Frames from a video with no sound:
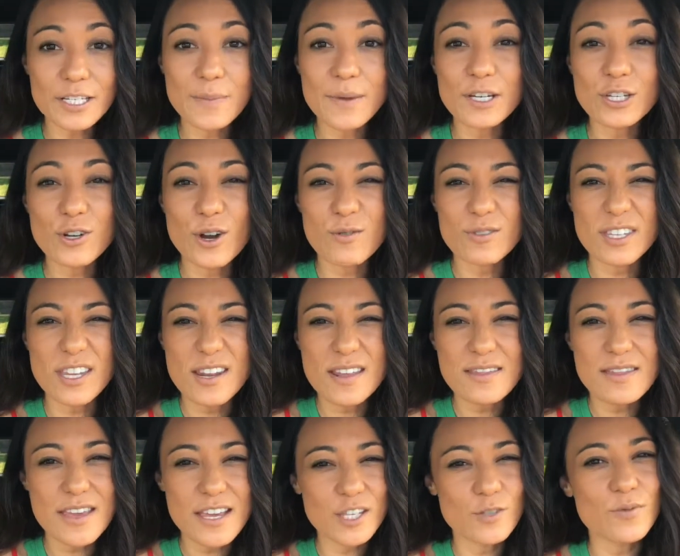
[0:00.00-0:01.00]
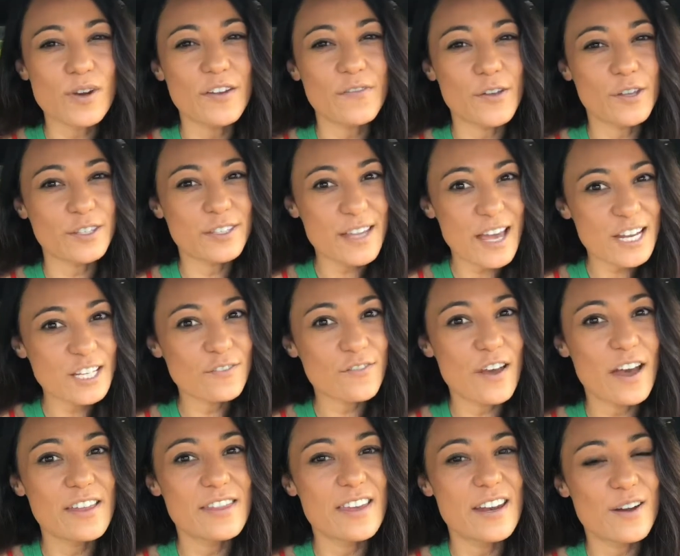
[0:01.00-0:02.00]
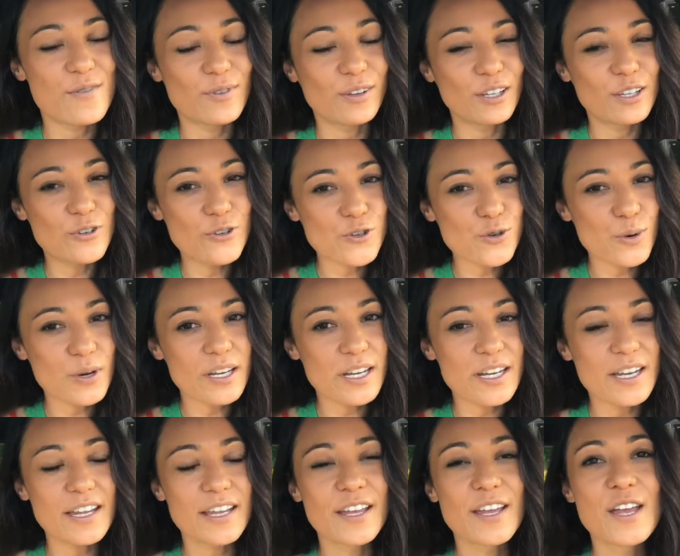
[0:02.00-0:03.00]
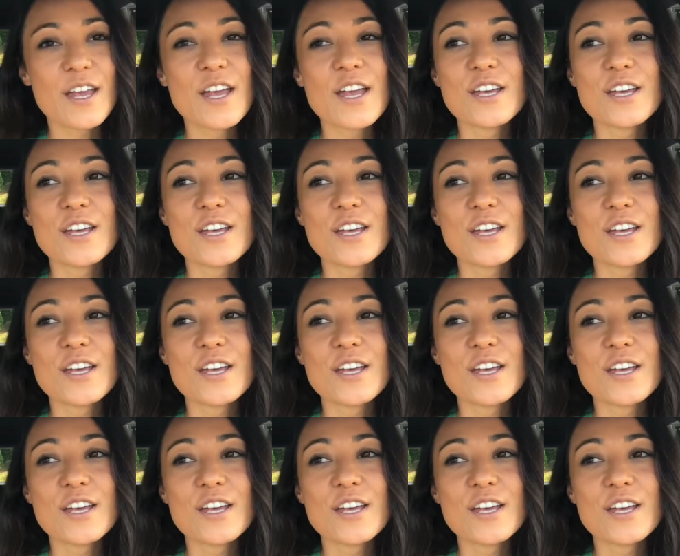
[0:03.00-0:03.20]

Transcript: to make sure I was eating things where I felt satisfied, that I really enjoyed eating.